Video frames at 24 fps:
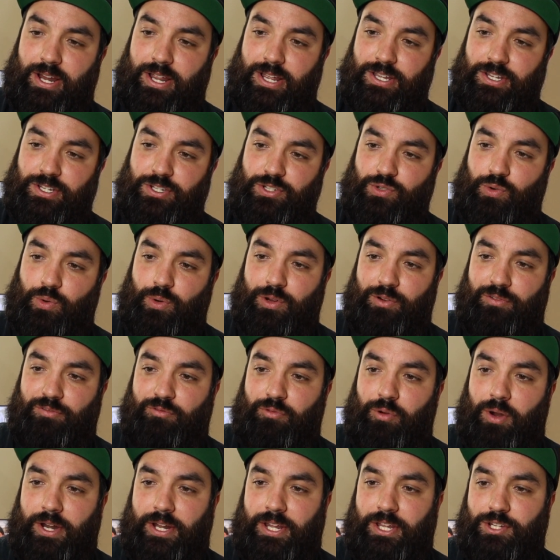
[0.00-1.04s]
is sort of
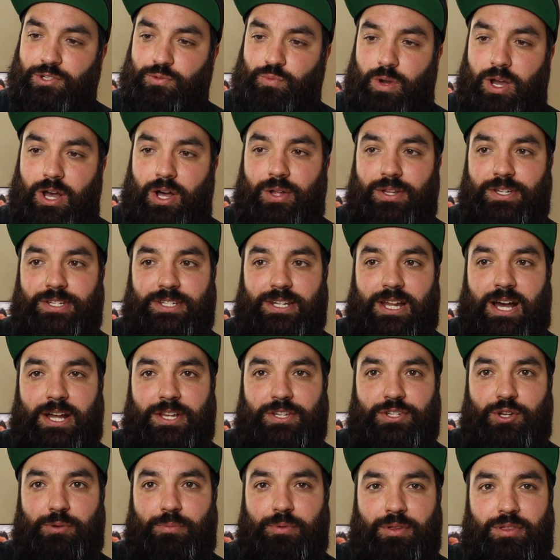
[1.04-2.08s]
runny as well. It's not
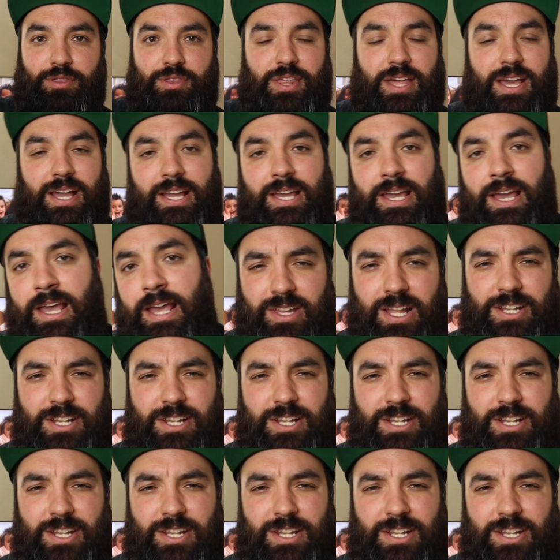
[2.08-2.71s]
super thick.